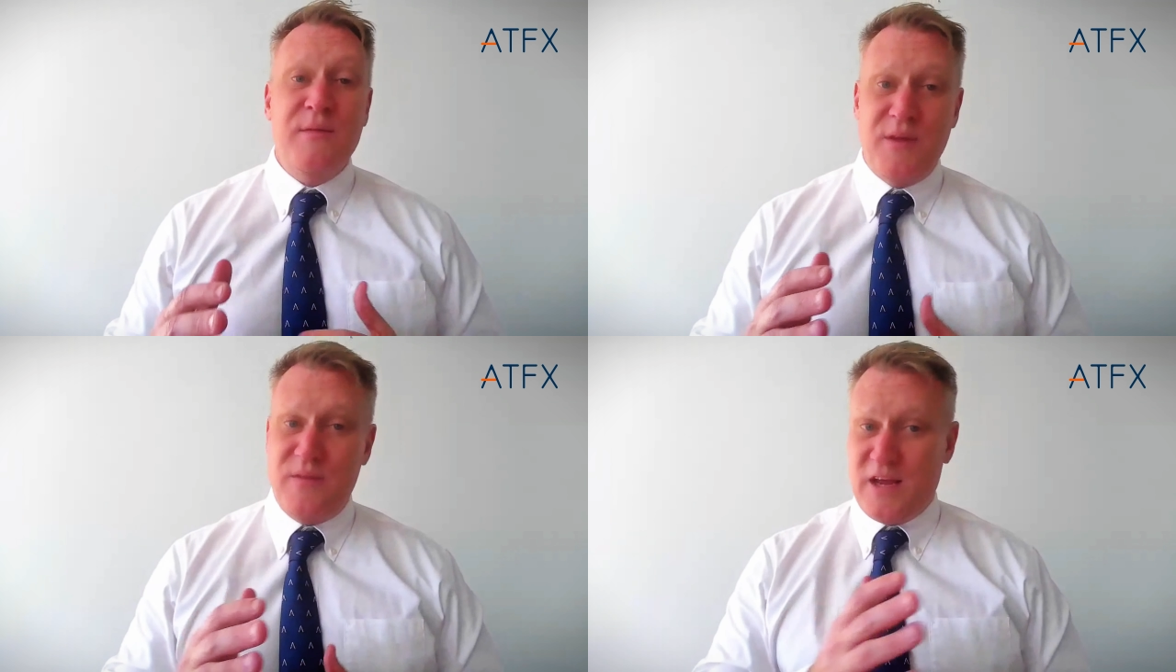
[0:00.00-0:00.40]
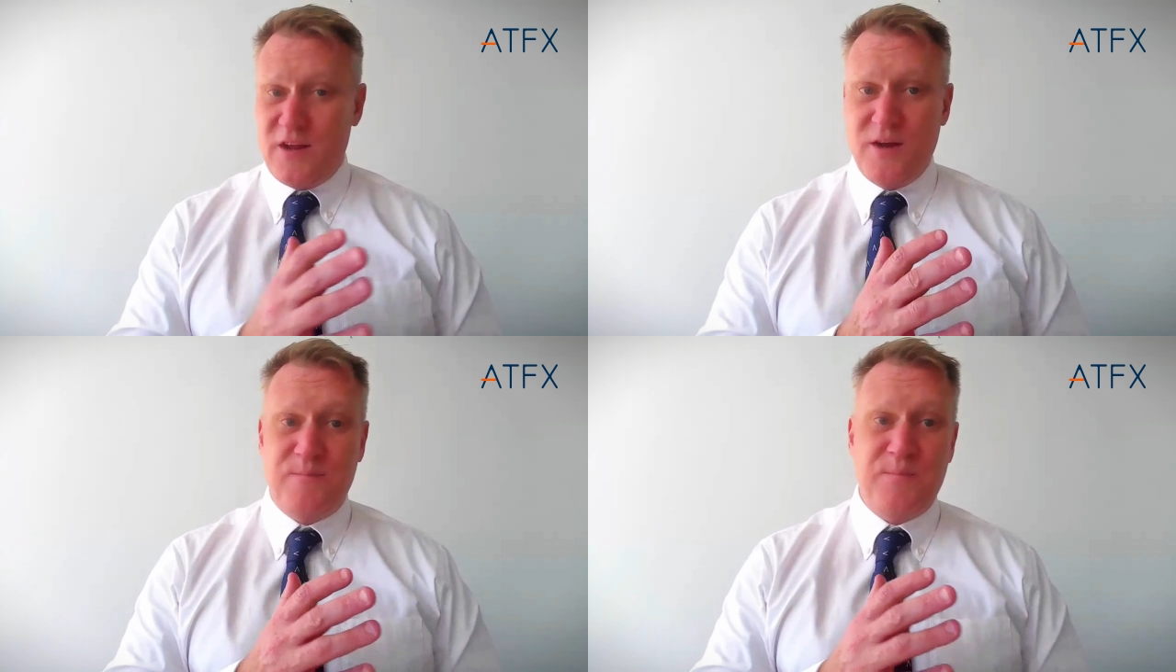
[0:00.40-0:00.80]
that they're
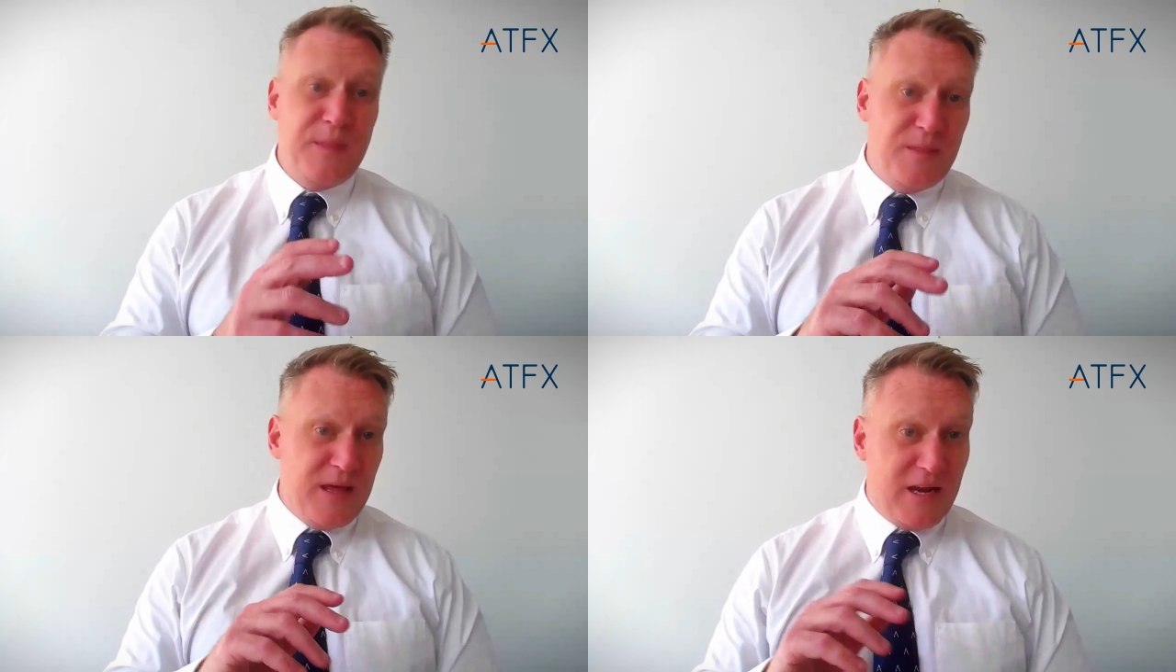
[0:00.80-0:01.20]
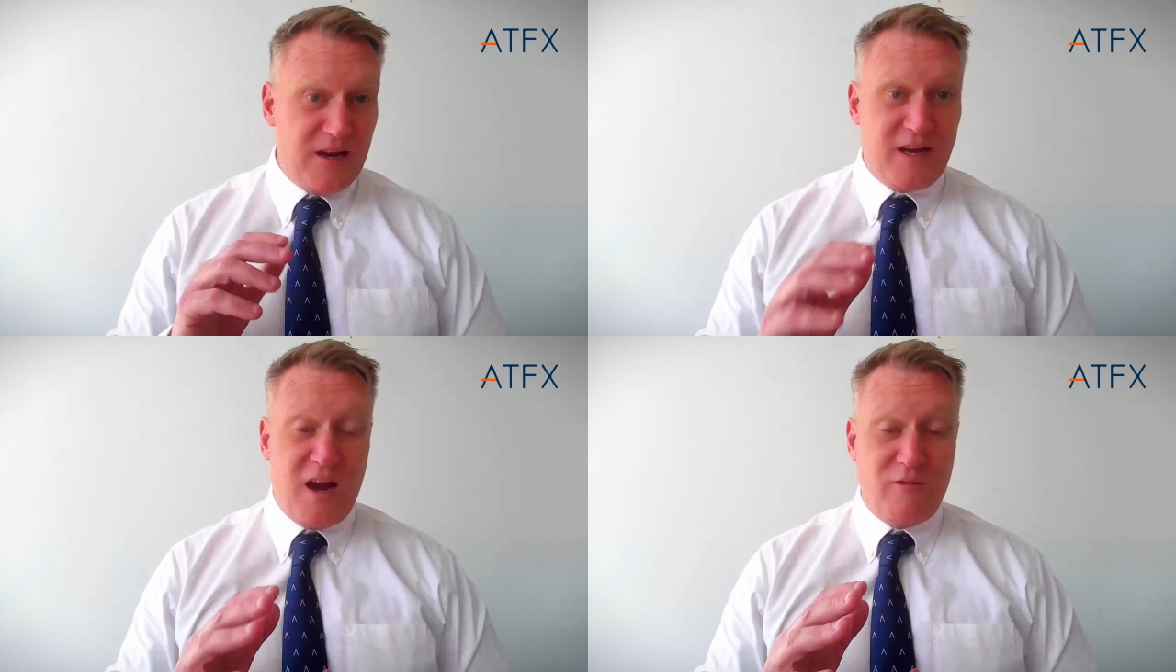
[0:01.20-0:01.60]
going
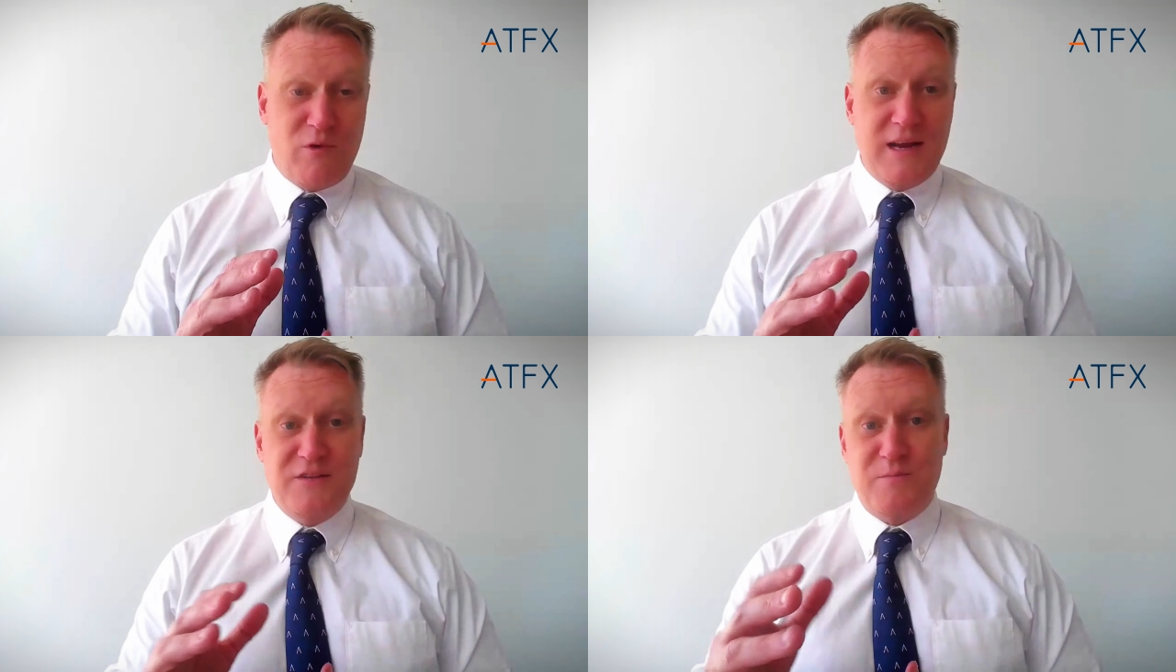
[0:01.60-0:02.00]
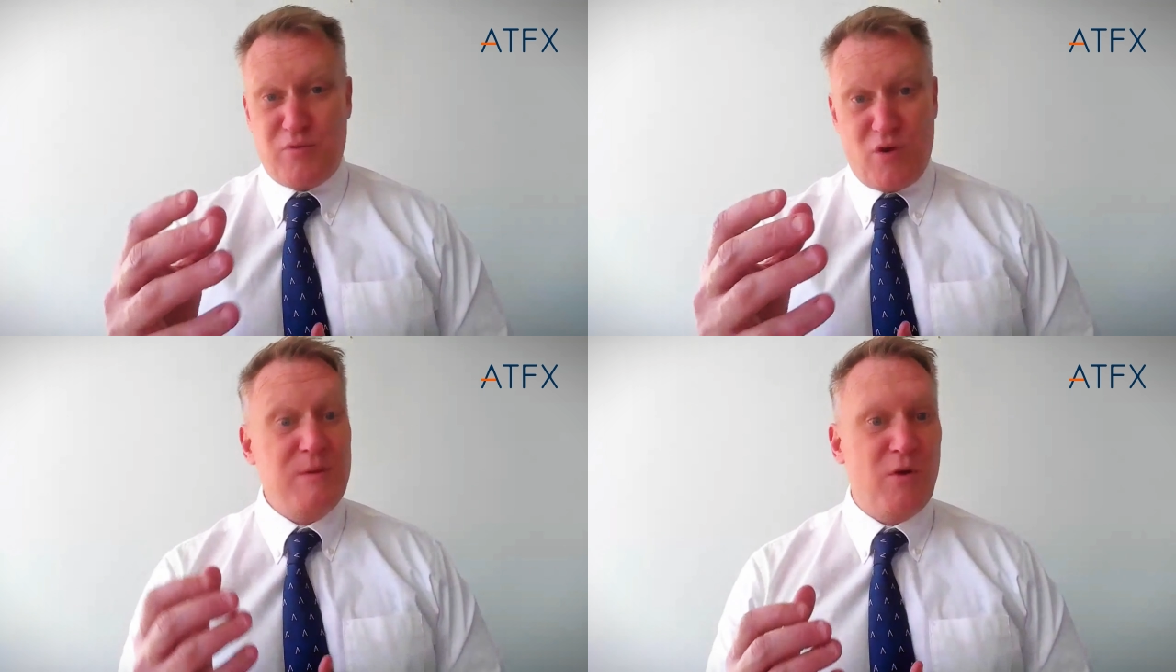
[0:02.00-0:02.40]
to cut rates
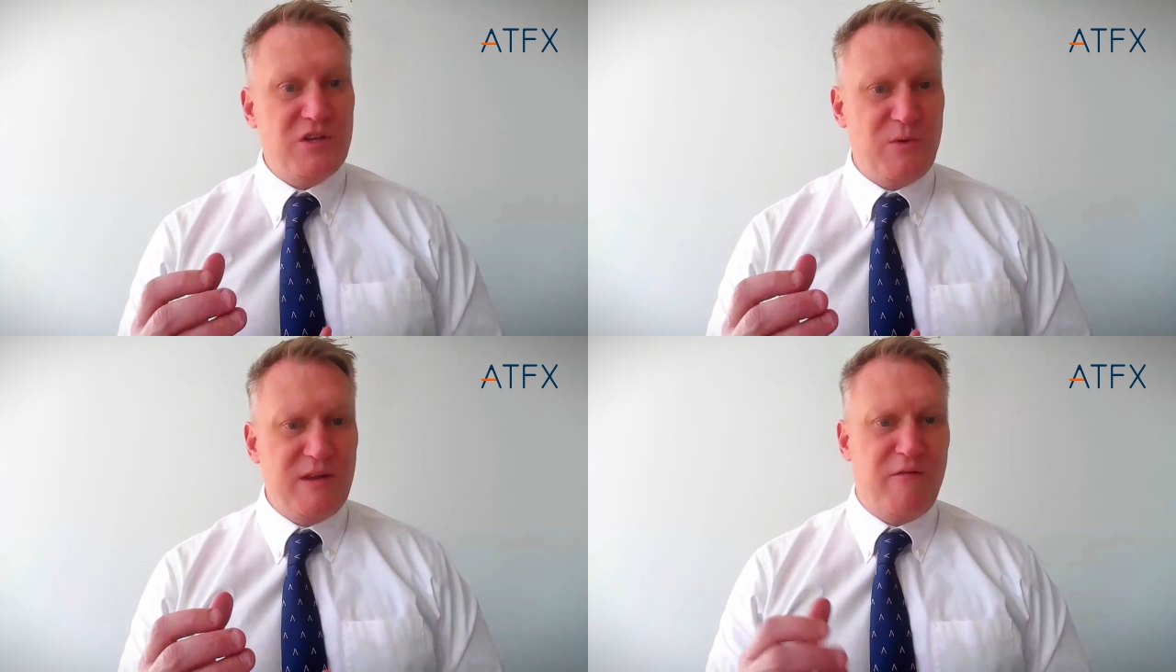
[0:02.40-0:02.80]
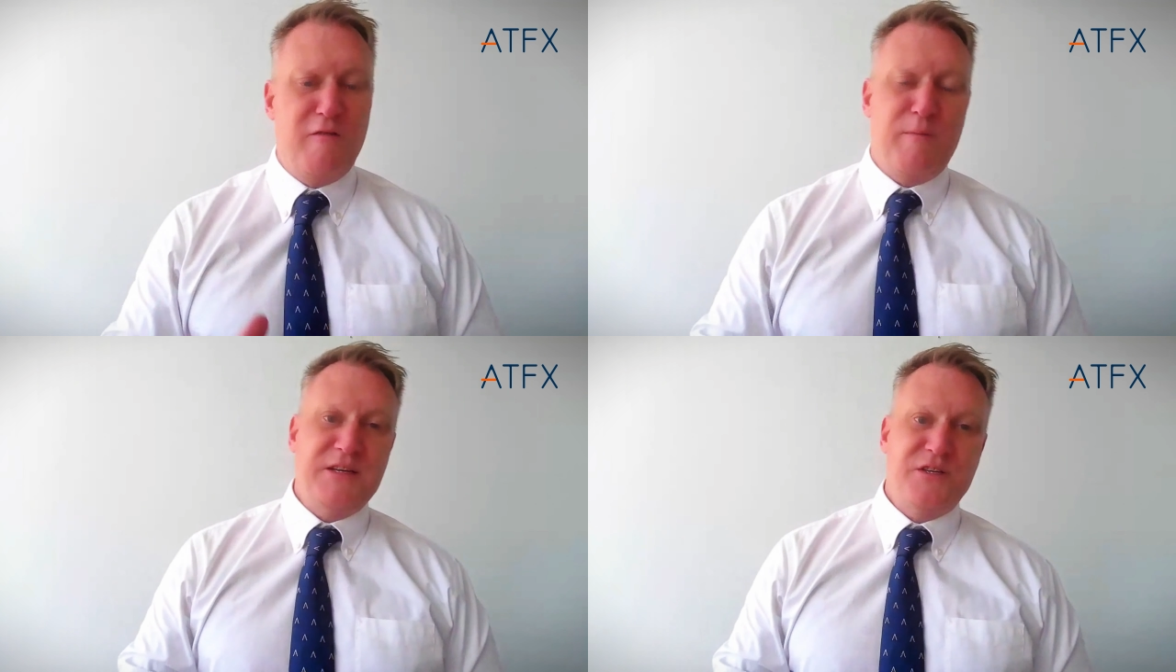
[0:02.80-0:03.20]
probably by
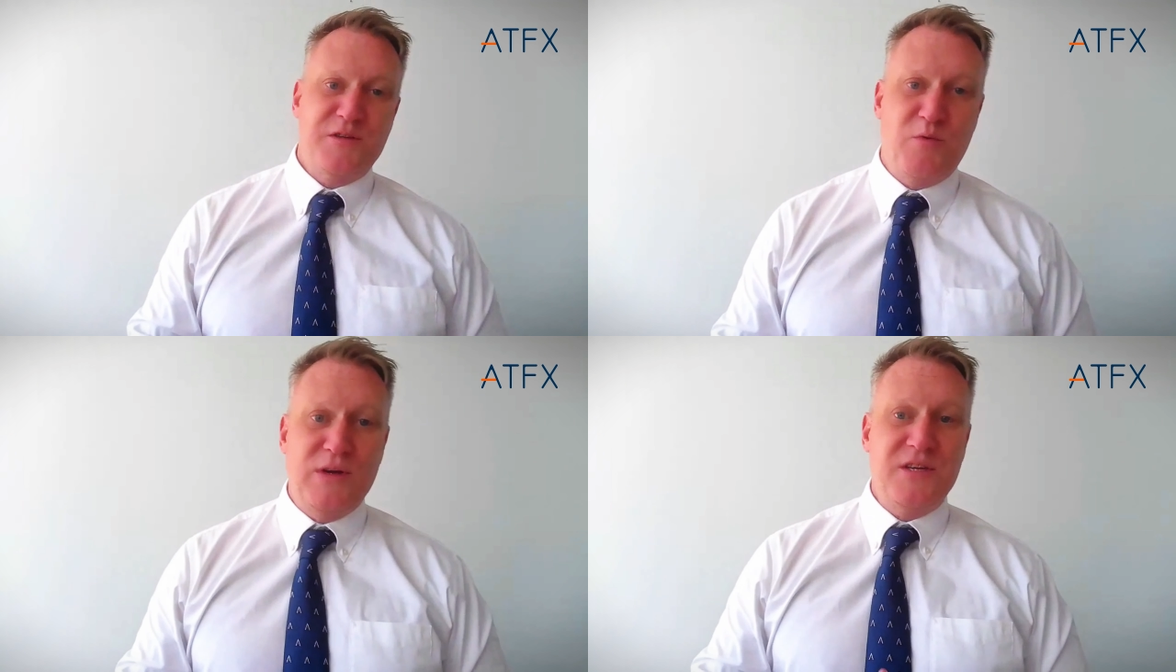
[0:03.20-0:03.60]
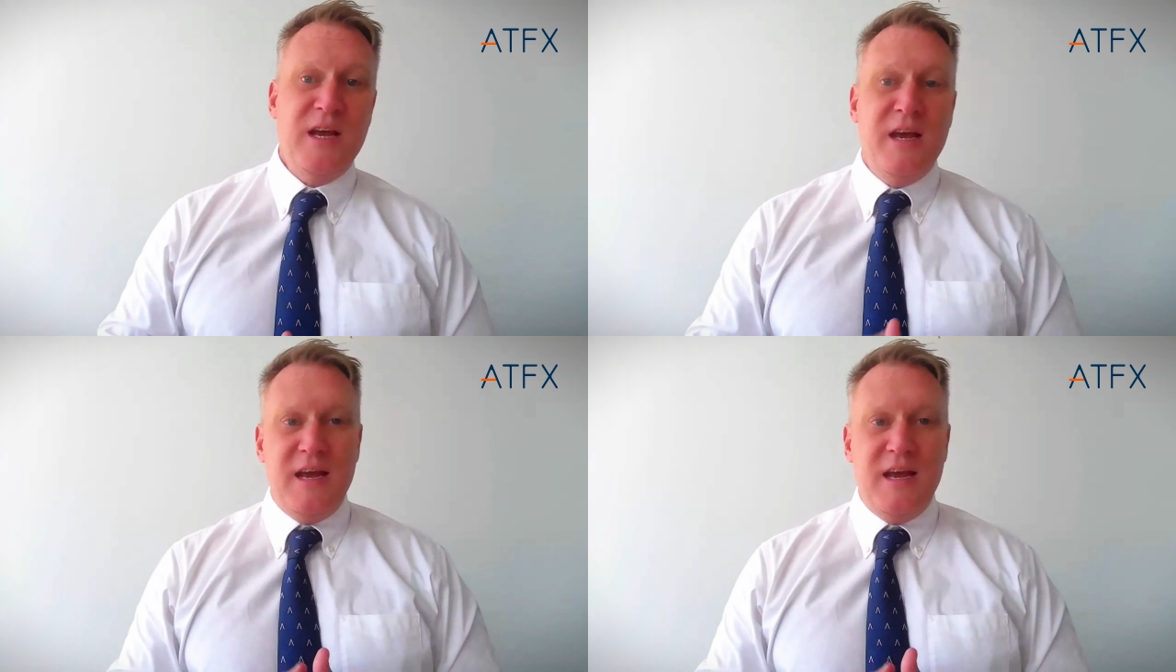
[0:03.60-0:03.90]
25 basis points